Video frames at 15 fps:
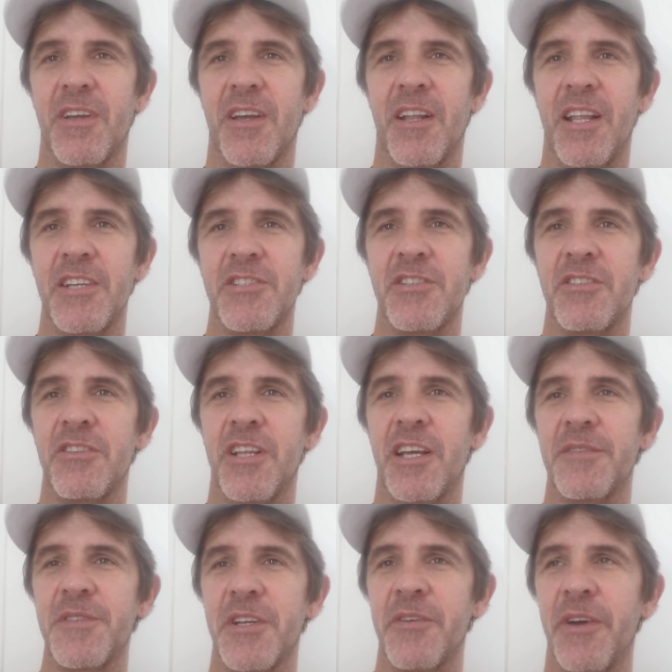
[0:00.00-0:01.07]
allowed you to do
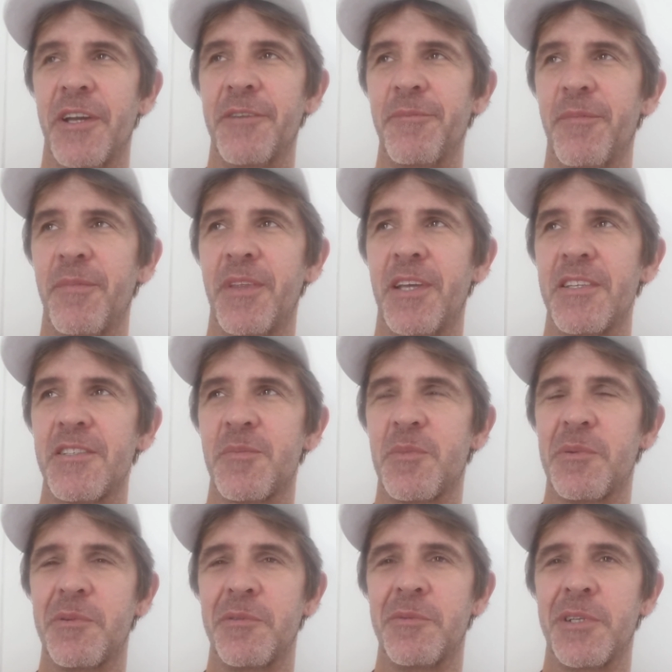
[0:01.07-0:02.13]
that. So anyway, that's
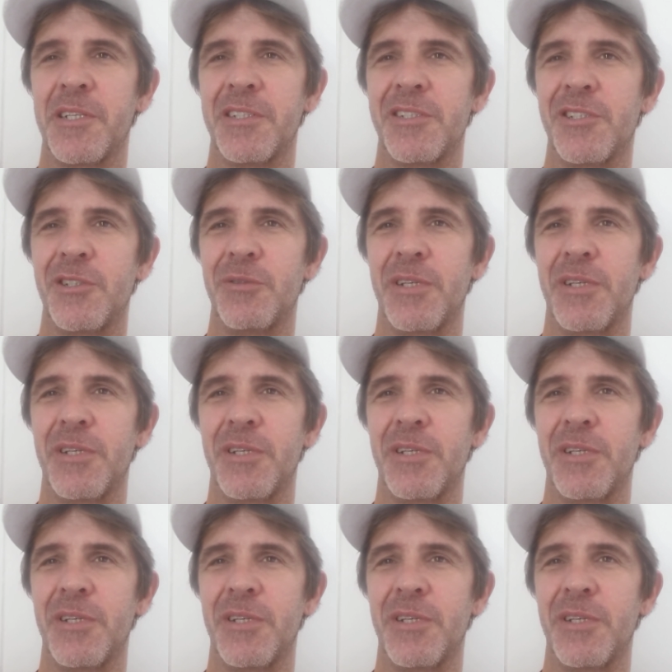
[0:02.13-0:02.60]
probably my 2